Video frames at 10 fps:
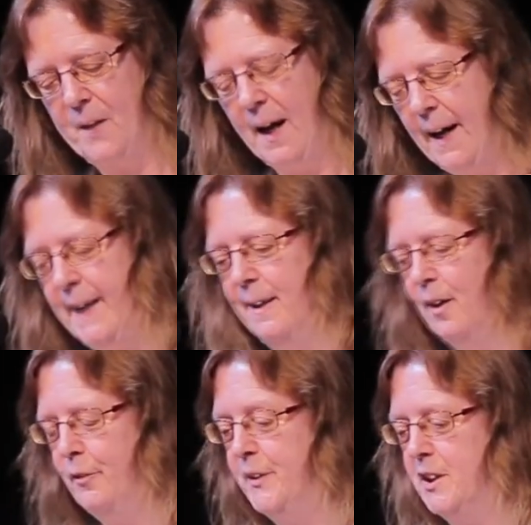high
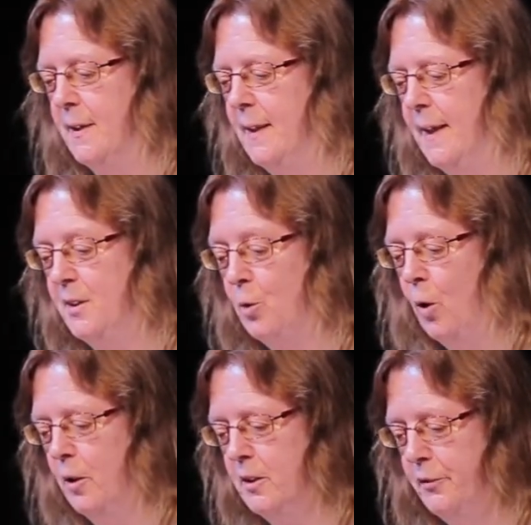official at the
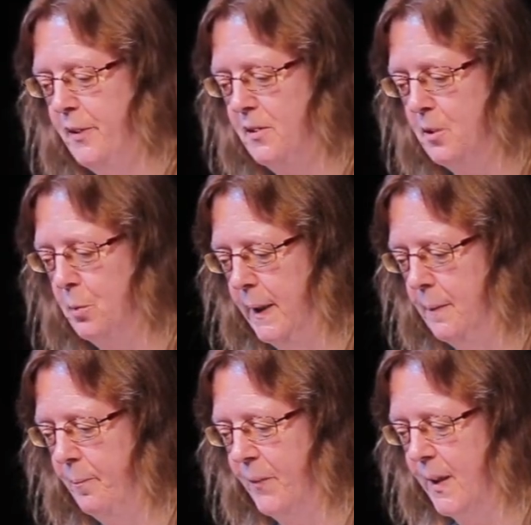court of his
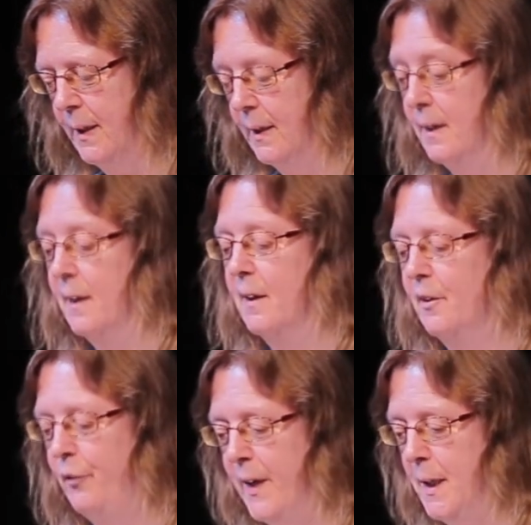queen.
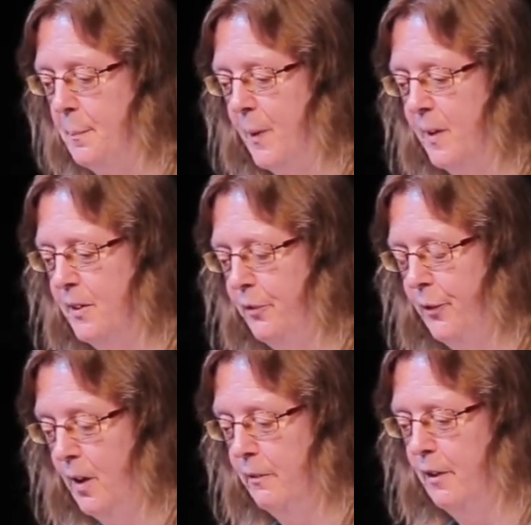Philip, the
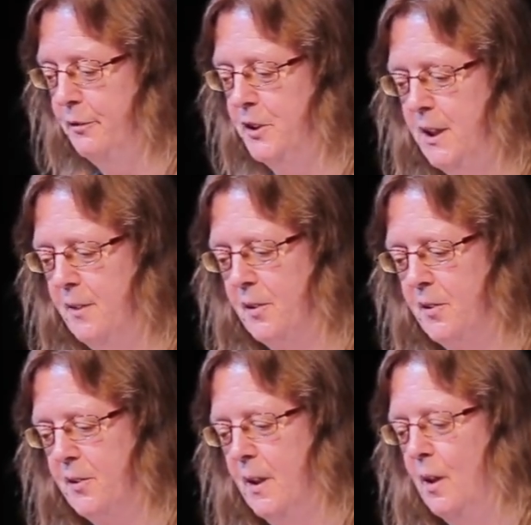follower of
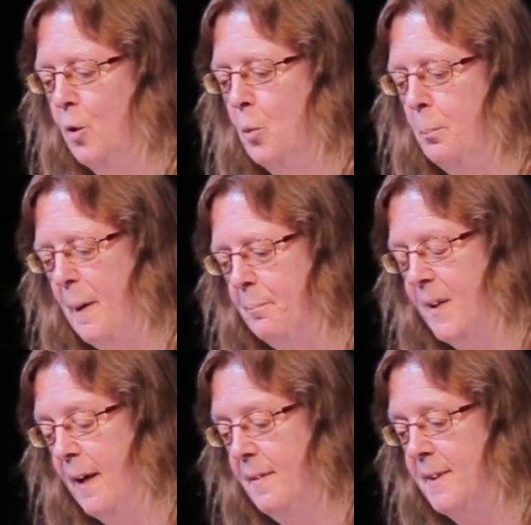Jesus, who
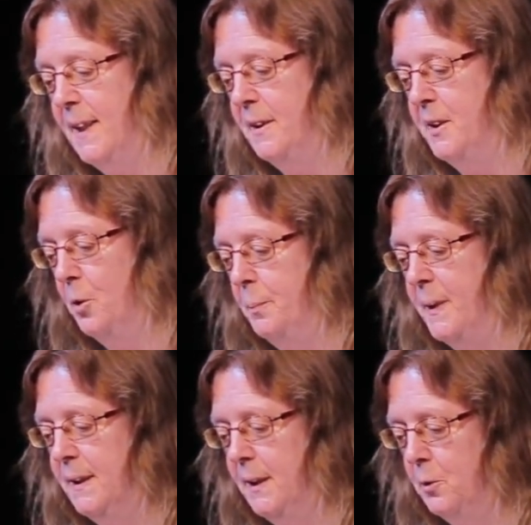baptized the
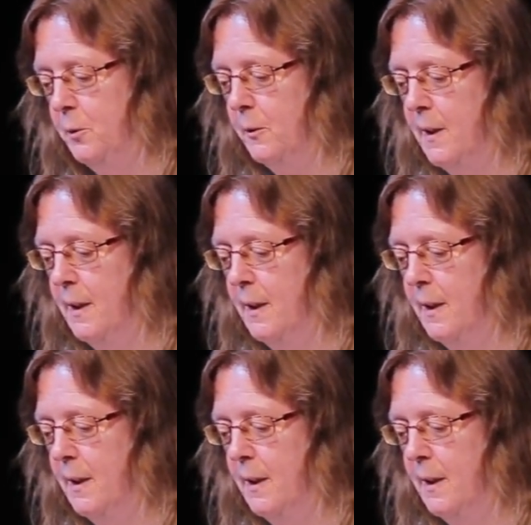Ethiopian eunuch,